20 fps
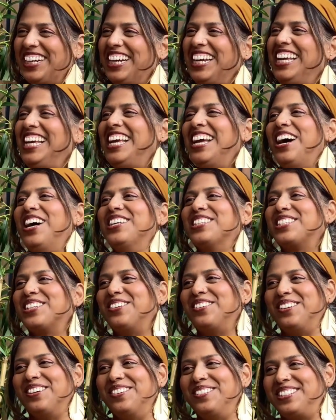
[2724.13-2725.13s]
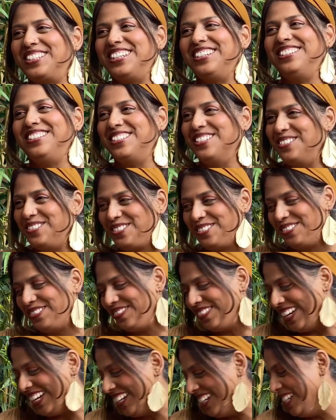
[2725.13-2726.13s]
He also knows there's no tooth
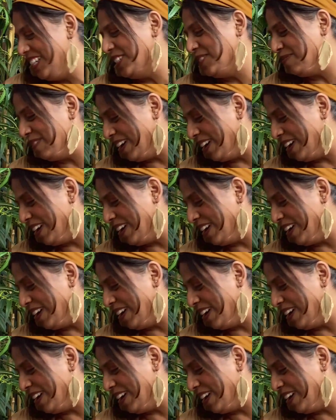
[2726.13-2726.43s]
fairies.